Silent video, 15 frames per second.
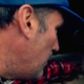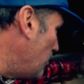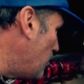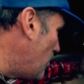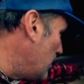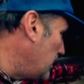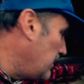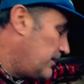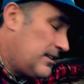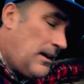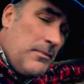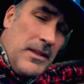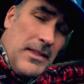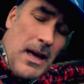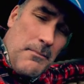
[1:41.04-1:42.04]
I wanted
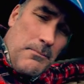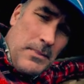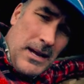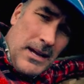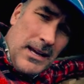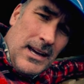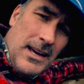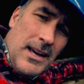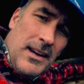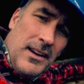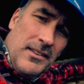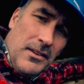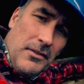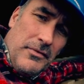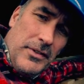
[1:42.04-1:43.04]
something that big
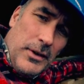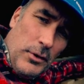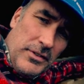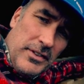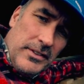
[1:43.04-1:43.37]
because it fills